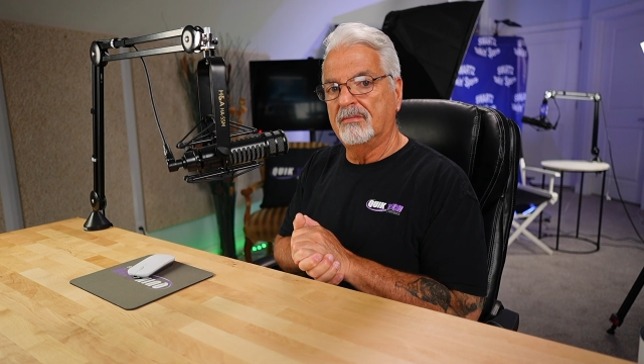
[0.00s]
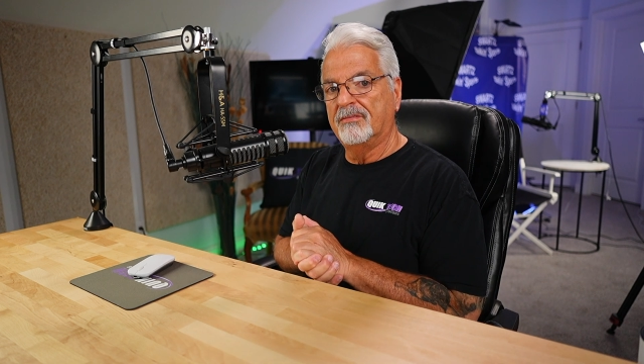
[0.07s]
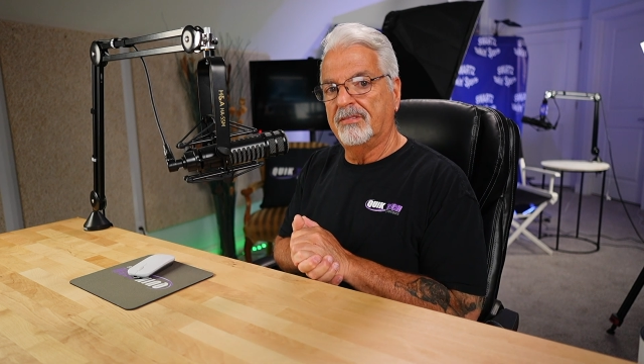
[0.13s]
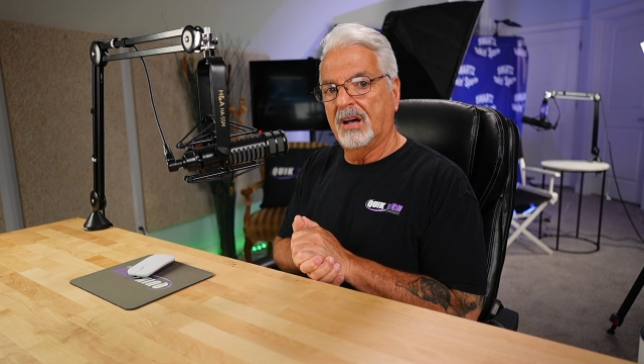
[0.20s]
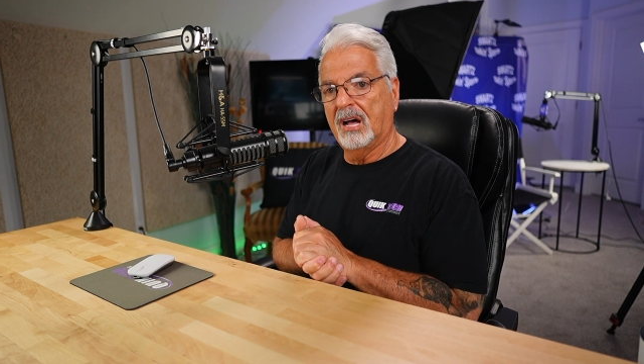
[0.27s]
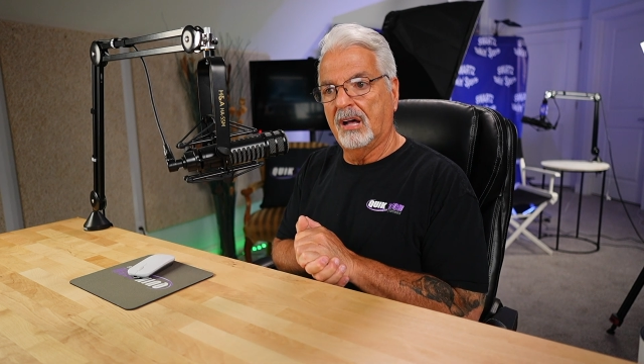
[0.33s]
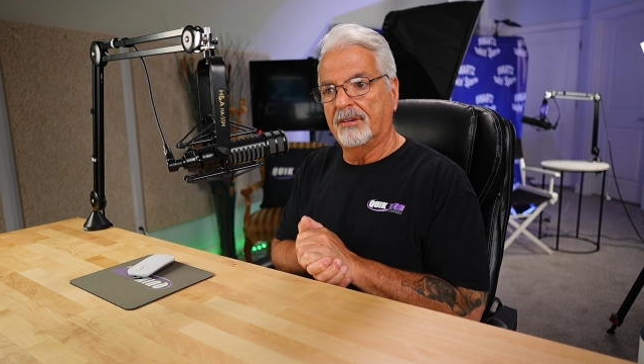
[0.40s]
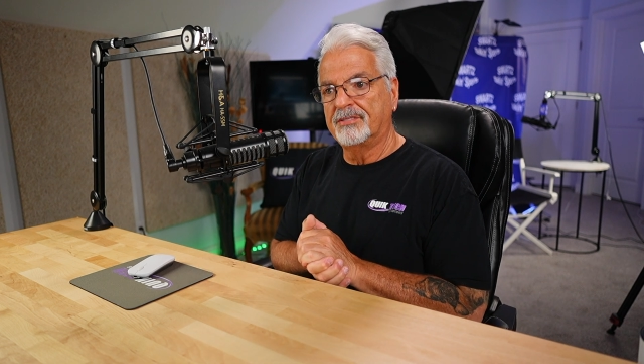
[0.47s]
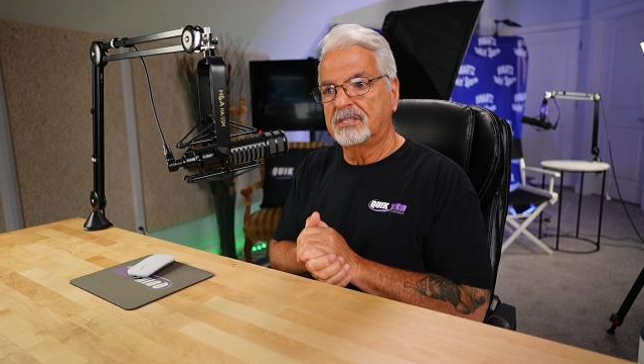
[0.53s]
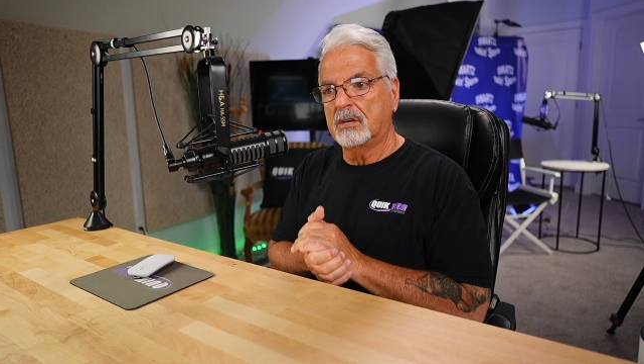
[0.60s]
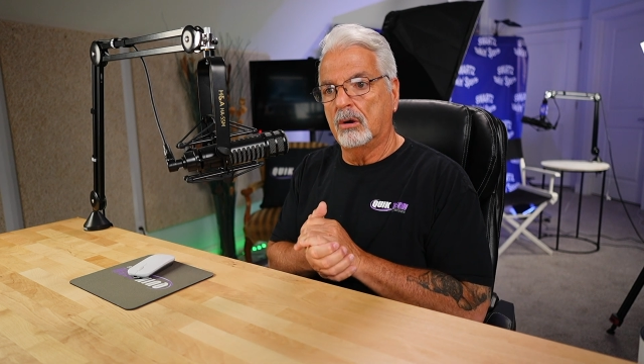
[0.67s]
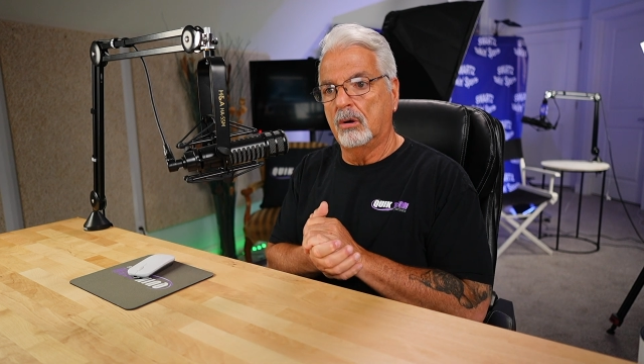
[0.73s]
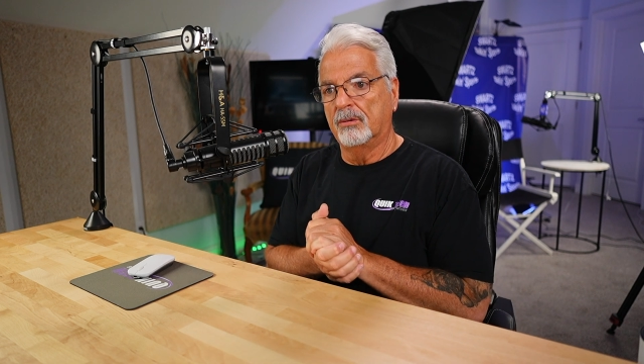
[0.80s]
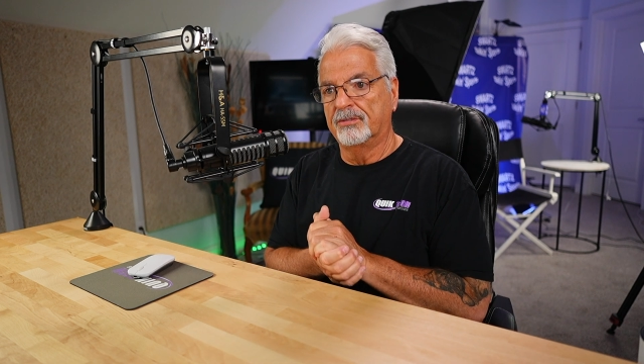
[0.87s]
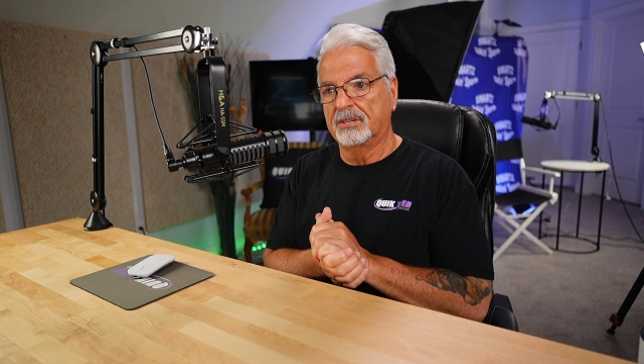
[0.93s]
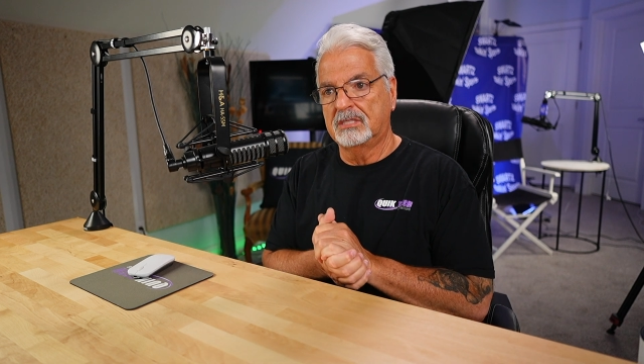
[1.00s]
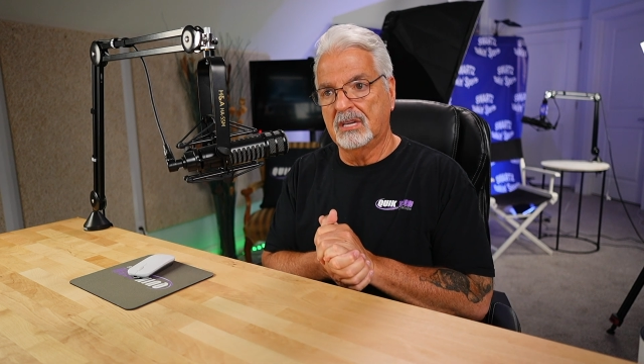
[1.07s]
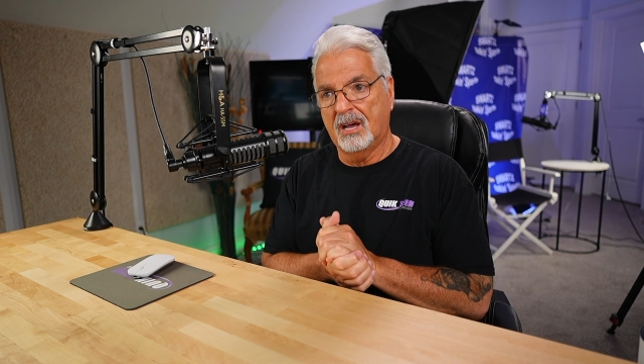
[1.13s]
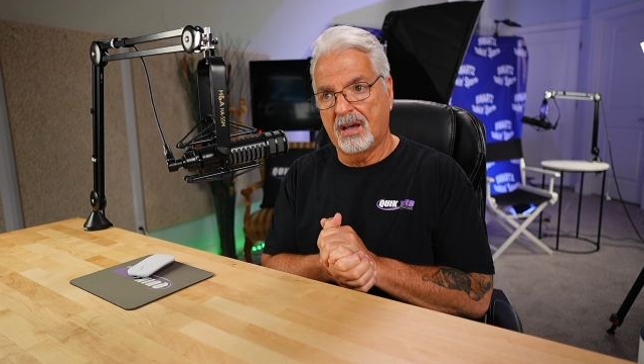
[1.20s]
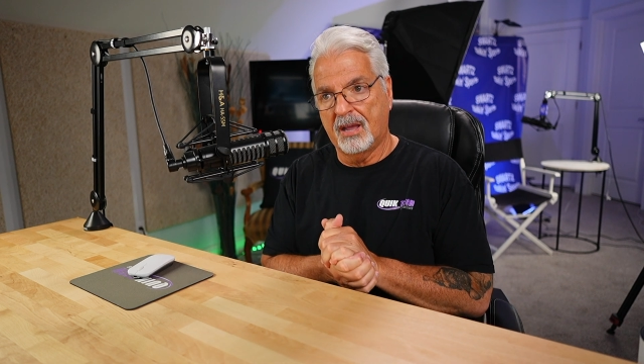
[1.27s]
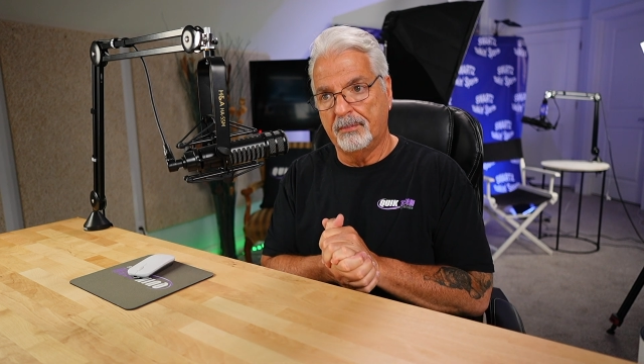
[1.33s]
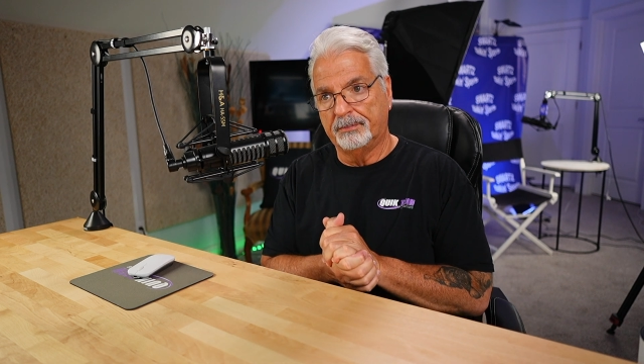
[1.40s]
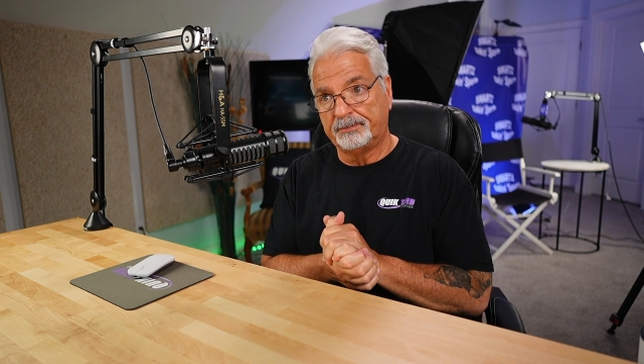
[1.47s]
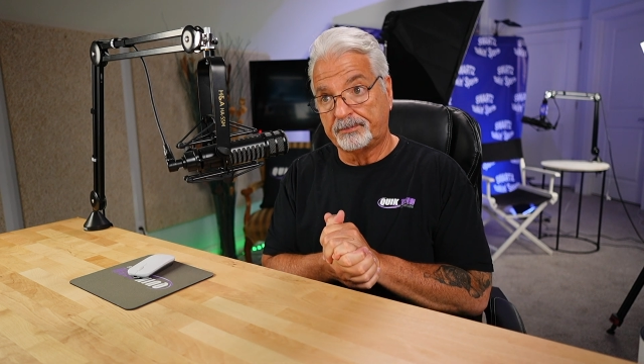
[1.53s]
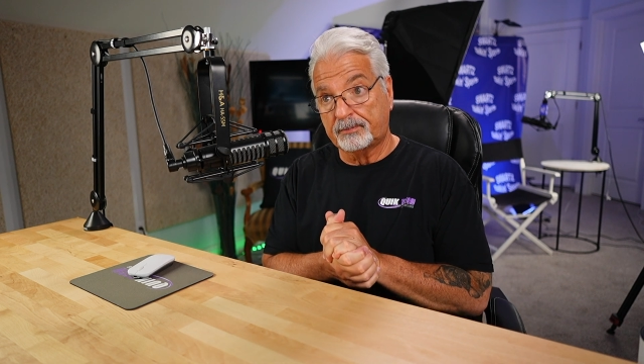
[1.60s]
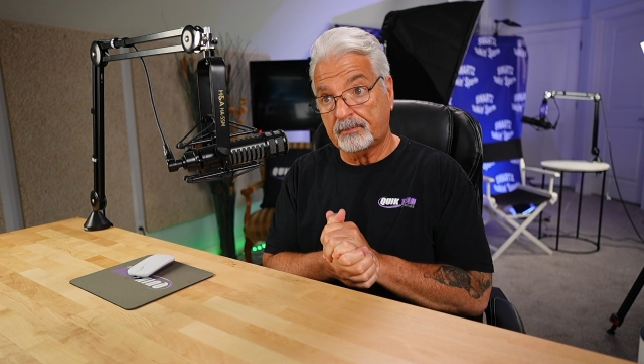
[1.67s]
evolves over time.